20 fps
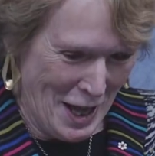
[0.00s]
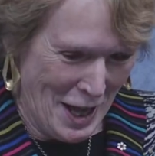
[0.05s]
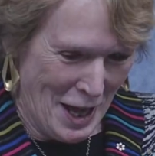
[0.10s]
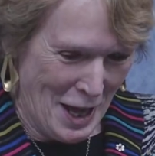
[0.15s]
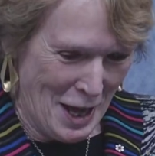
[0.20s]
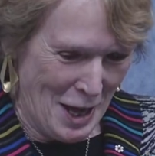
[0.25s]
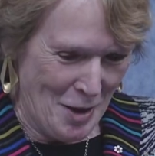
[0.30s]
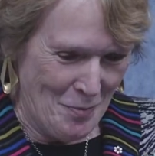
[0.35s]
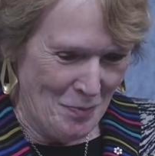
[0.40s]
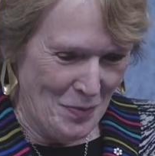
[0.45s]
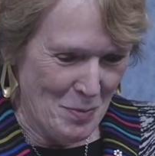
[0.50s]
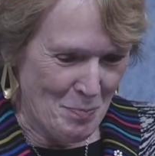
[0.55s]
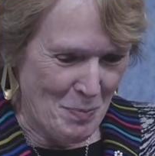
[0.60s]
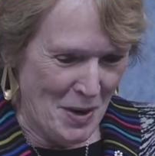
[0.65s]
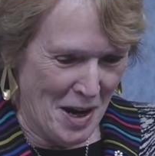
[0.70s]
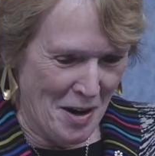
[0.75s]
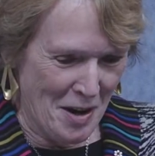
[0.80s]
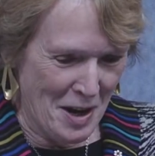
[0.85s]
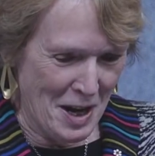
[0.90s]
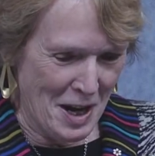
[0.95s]
Um,
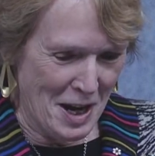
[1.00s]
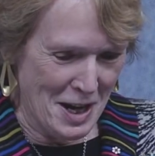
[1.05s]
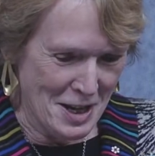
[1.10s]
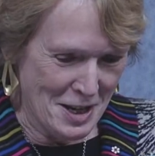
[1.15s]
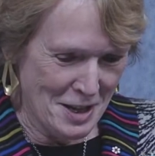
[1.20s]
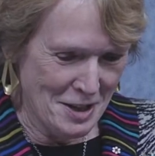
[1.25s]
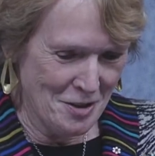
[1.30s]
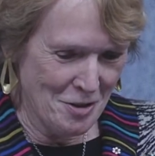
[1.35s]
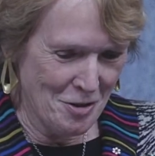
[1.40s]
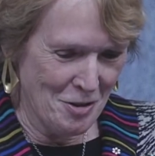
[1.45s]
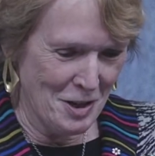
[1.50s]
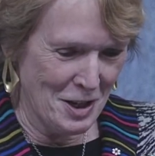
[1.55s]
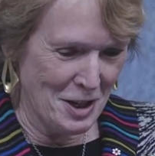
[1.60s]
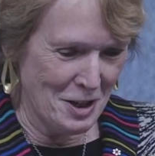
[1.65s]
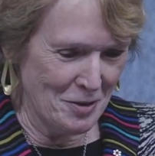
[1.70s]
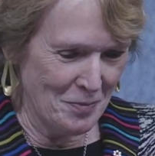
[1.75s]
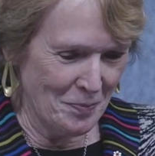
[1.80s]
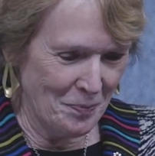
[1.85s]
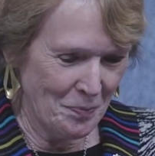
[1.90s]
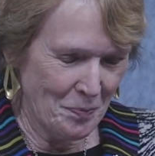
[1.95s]
Barry
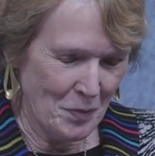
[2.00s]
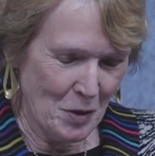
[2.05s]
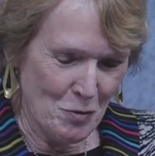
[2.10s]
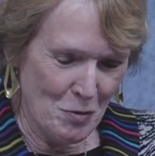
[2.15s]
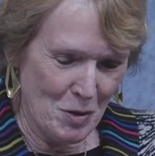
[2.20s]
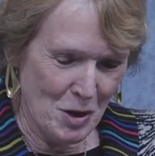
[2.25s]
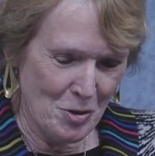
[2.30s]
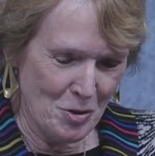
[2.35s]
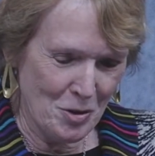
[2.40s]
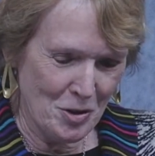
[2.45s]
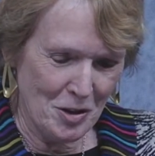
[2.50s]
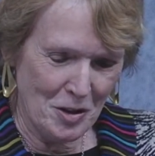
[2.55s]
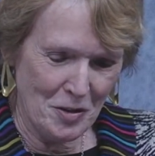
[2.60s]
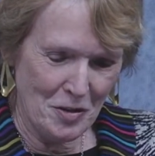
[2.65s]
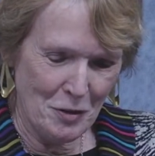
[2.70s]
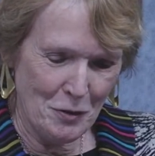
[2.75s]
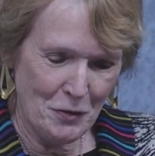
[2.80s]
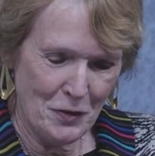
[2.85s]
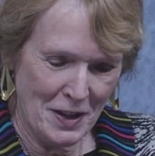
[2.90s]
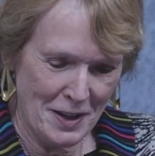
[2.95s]
Eichengreen wrote on the
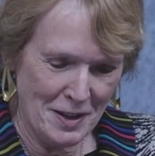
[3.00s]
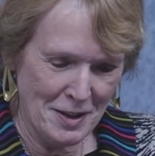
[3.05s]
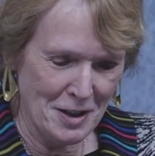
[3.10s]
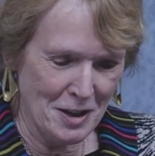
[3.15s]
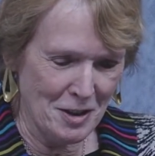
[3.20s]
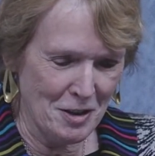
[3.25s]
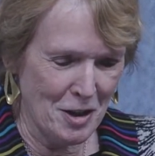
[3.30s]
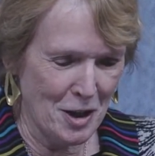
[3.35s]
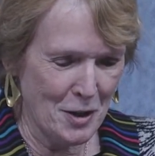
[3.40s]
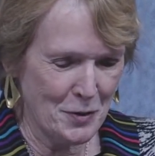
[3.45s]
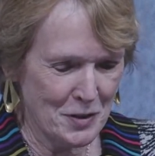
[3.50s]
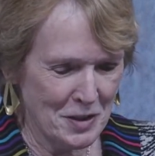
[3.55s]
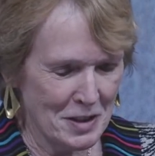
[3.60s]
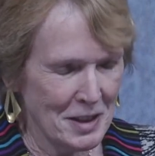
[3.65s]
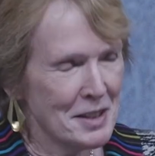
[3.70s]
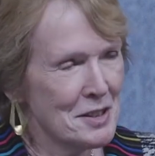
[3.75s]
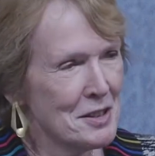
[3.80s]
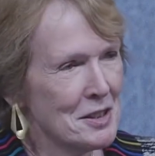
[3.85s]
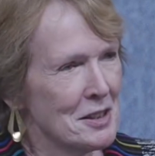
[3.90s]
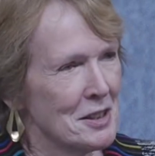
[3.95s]
failure after
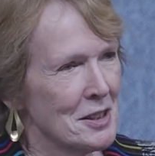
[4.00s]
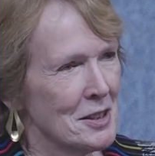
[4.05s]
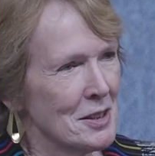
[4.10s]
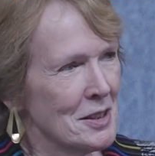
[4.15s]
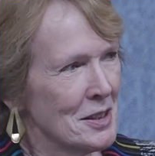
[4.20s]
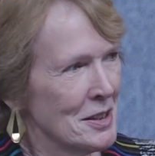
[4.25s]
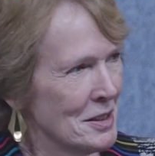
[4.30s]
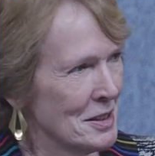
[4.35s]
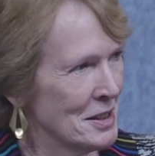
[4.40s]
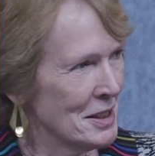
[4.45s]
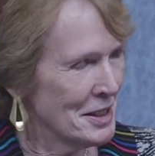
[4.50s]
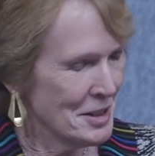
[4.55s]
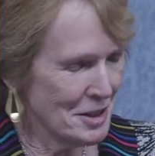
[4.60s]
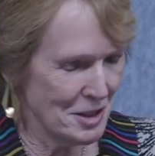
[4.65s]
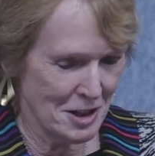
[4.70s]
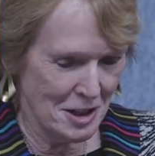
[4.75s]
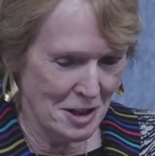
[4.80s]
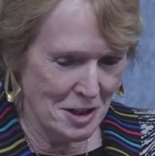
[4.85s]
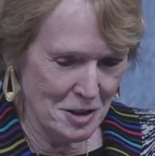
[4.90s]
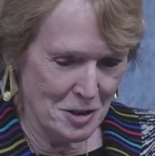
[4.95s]

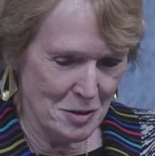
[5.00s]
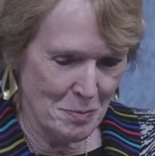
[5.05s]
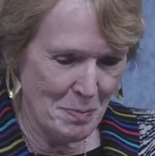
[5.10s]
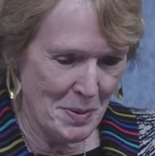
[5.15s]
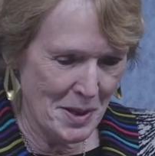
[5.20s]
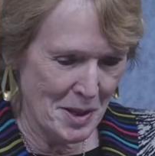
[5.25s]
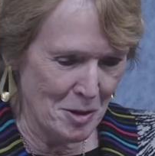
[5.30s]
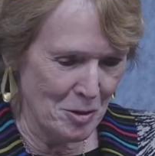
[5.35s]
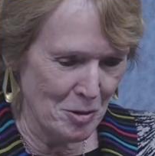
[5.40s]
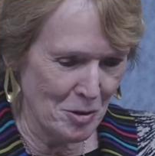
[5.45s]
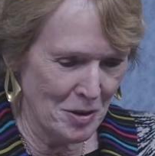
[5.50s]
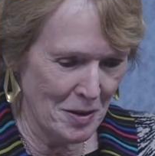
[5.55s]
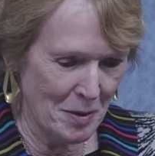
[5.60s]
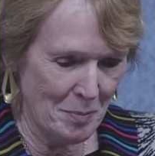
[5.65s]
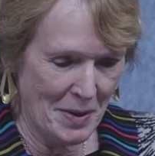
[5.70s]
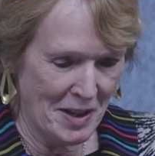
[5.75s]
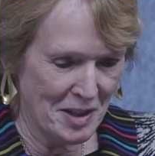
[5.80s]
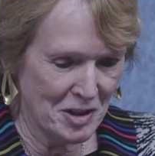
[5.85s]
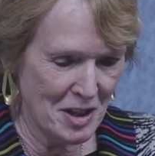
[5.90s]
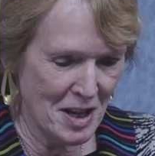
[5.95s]
1919 to build and
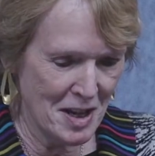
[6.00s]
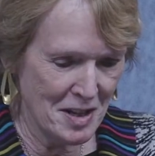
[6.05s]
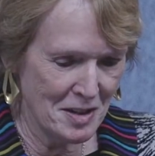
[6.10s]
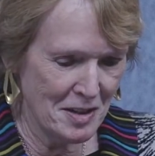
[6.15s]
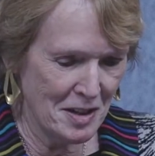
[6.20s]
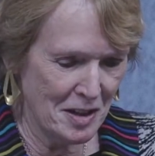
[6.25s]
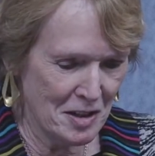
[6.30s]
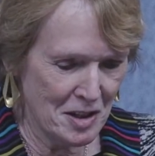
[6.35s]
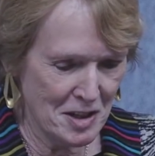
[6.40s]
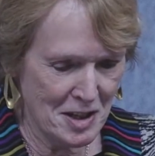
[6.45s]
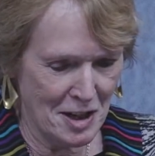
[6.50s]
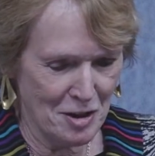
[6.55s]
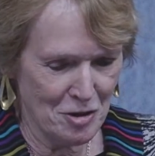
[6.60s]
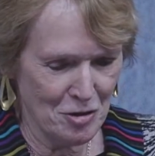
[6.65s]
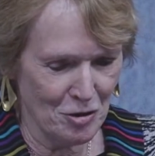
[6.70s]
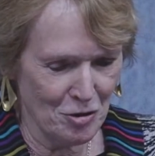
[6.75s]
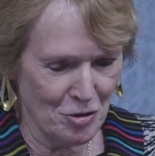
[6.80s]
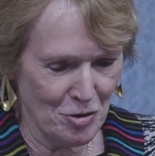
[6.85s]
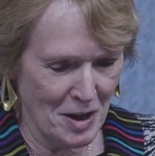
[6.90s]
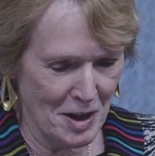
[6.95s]
maintain an
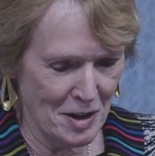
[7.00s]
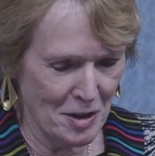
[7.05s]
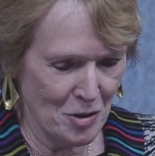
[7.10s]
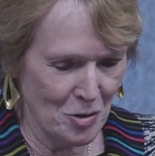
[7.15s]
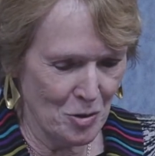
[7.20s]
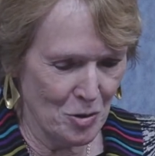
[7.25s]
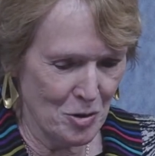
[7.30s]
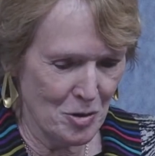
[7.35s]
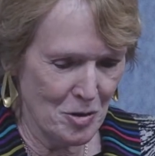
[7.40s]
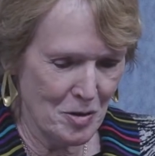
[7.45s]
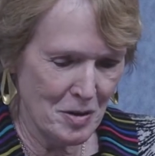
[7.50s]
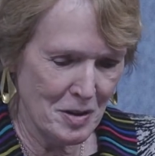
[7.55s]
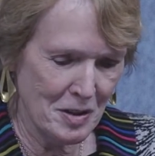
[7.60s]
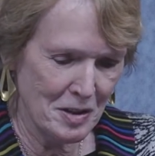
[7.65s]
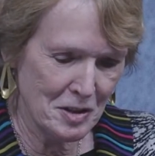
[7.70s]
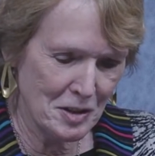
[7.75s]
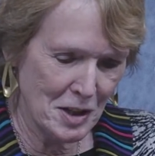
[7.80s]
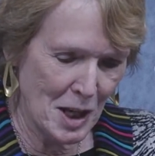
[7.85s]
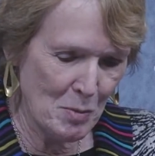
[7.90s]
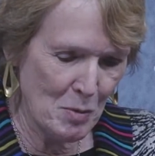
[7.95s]
international trading order and a
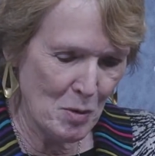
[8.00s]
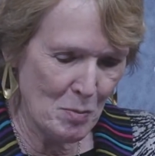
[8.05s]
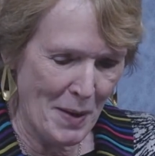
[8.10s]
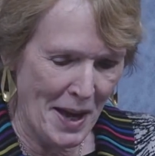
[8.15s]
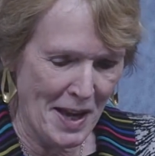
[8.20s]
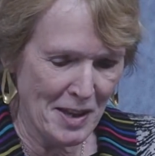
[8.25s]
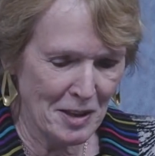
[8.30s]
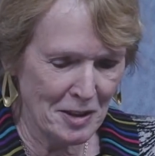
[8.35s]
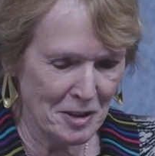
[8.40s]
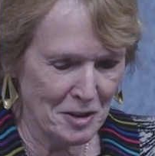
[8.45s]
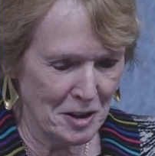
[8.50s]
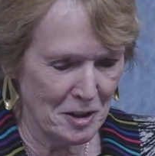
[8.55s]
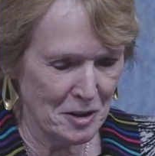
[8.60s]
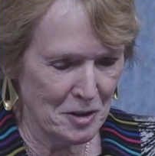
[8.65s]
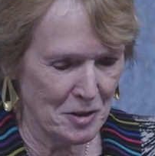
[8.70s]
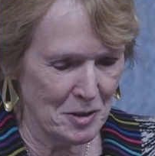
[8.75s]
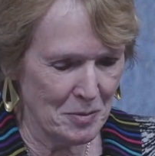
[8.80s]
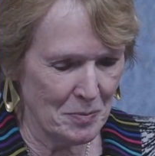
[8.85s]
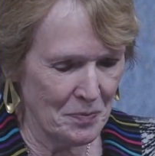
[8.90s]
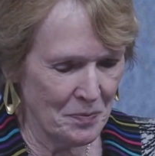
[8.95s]
stable banking
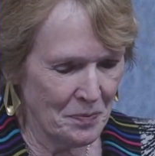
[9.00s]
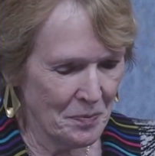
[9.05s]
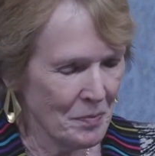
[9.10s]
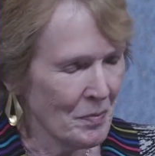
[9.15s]
system